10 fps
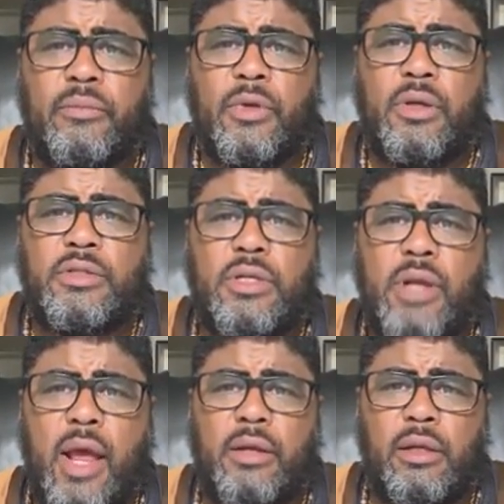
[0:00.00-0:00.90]
And see,
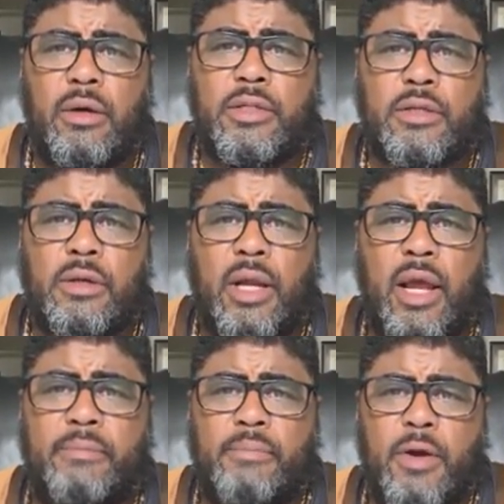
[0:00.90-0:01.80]
now the Lord's going to
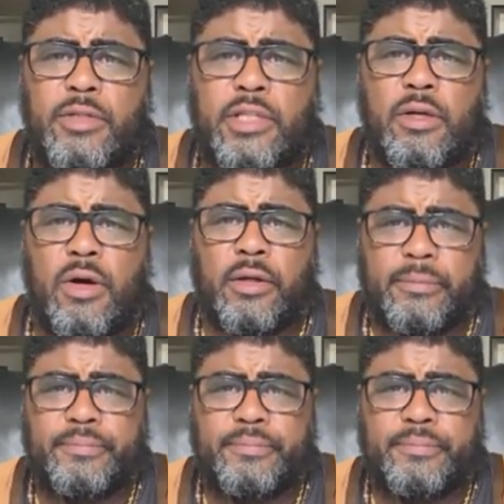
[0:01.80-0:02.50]
have mercy on her.